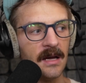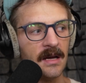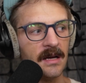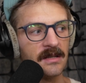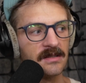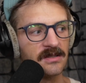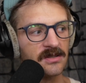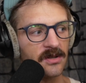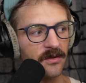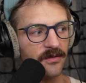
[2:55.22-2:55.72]

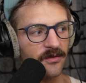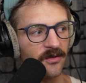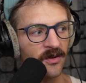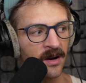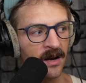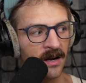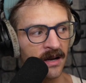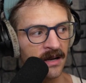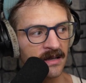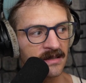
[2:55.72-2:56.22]
So
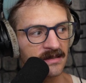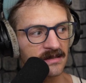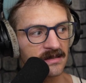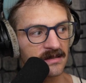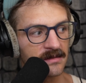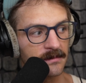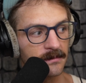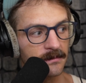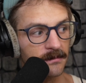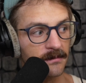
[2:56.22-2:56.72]
for
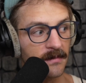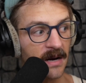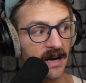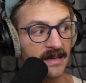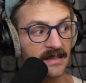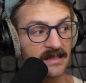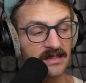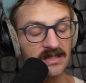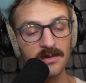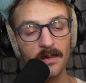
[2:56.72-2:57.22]
us,
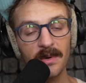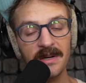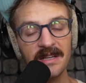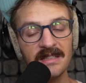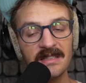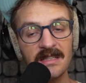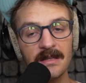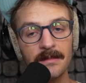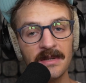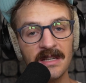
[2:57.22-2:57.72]
minus
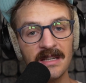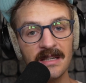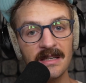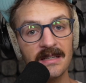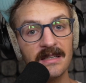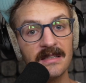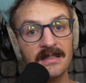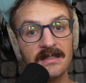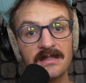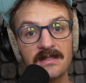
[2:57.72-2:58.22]
20 dB
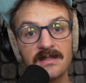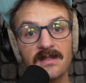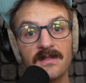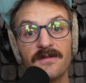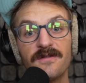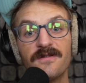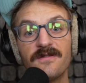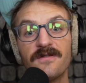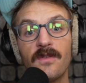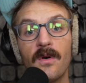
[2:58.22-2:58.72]
is
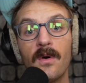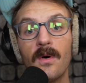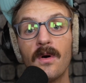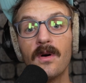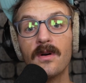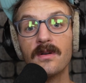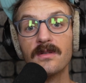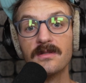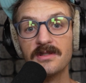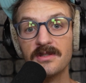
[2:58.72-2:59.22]

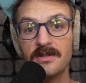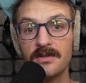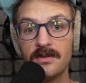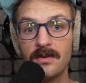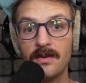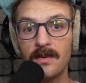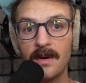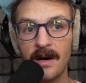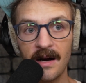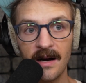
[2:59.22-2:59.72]
far
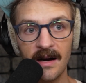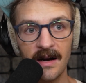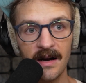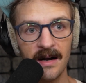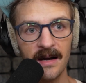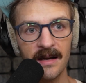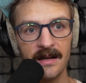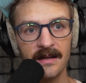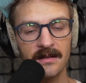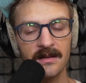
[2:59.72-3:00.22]
too
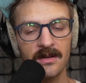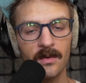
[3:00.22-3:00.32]
high.